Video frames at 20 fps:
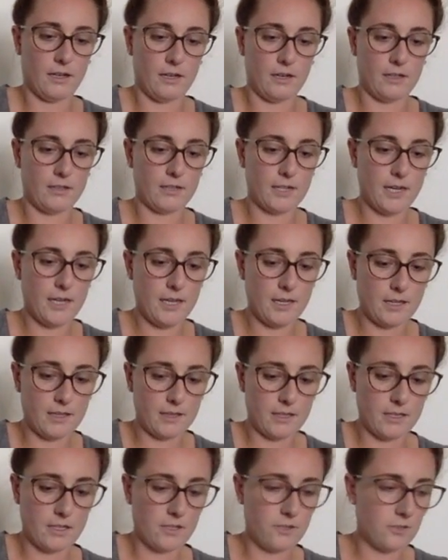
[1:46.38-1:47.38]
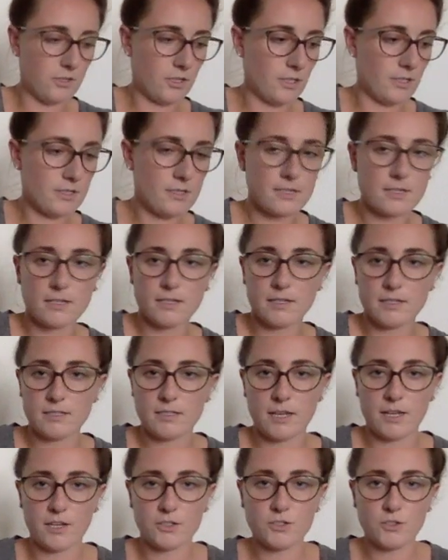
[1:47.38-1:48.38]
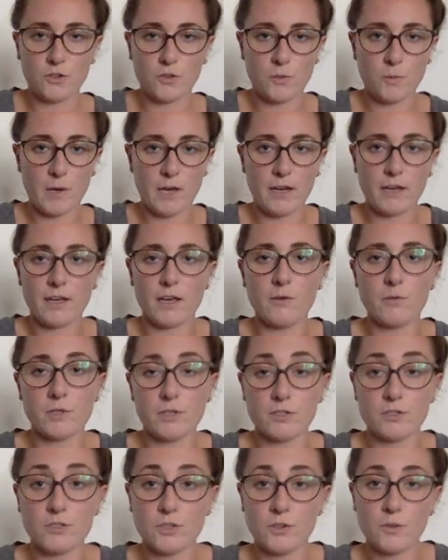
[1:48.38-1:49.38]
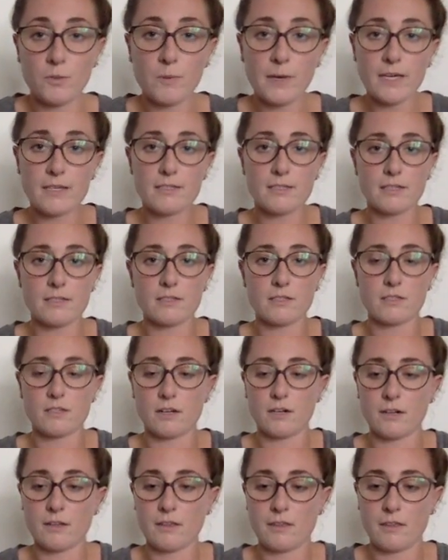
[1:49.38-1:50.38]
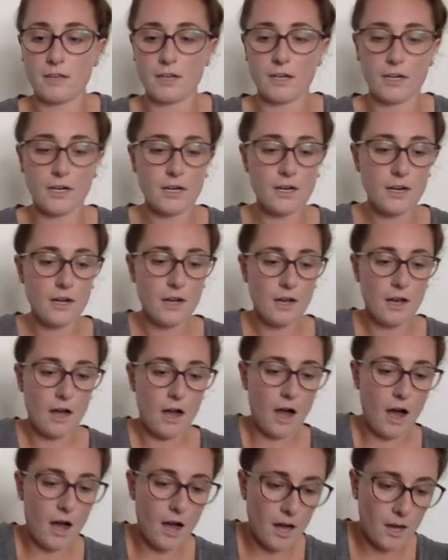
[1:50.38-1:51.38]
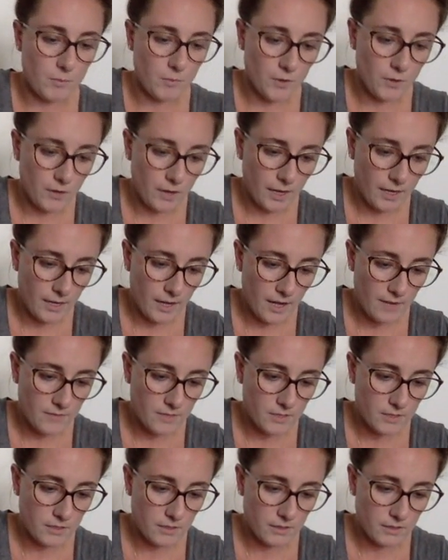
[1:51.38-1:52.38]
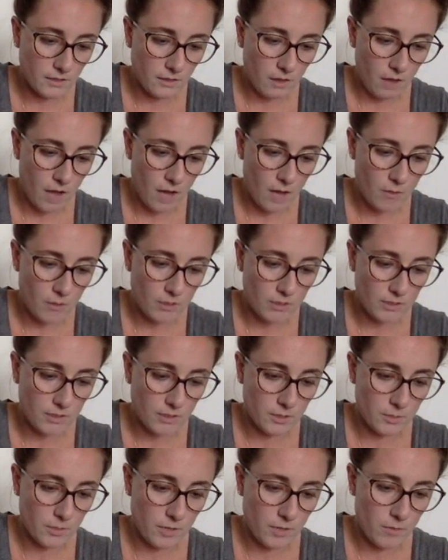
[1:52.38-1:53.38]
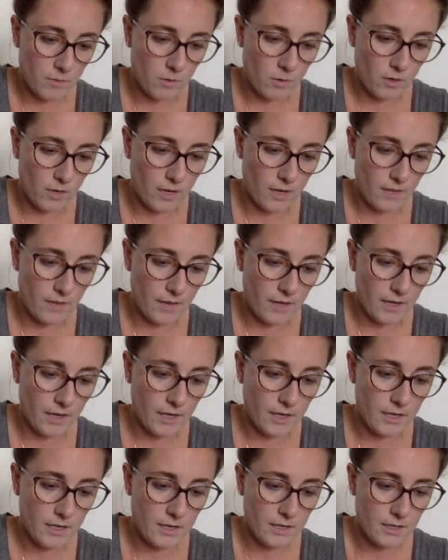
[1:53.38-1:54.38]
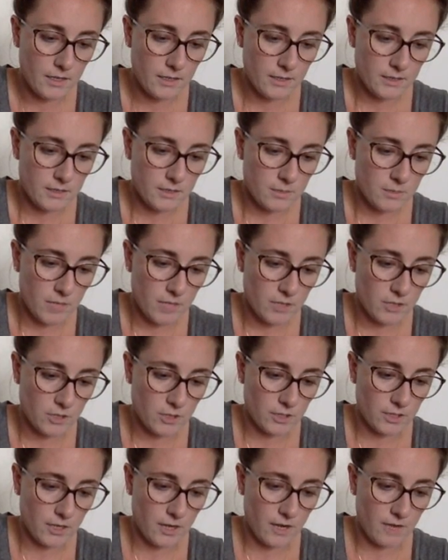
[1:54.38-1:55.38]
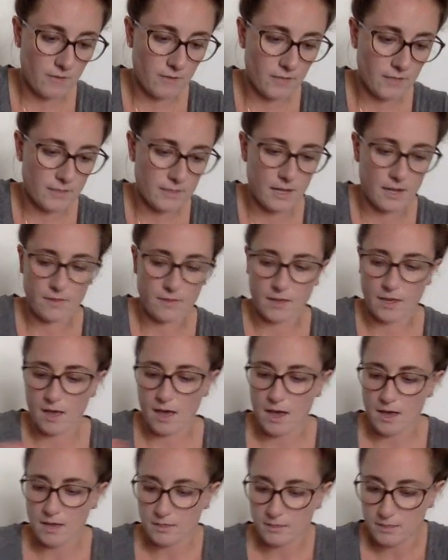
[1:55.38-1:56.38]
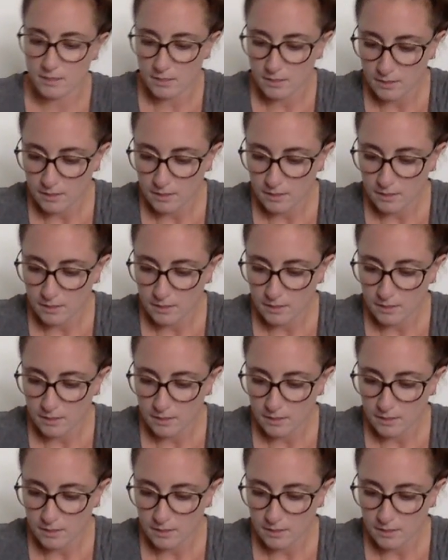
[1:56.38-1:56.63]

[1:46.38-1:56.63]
All right, then you just take your toothpick, and with the toothpick, since they're thinner, um, you kind of have to glob a little bit more on there to make sure enough gets on the end.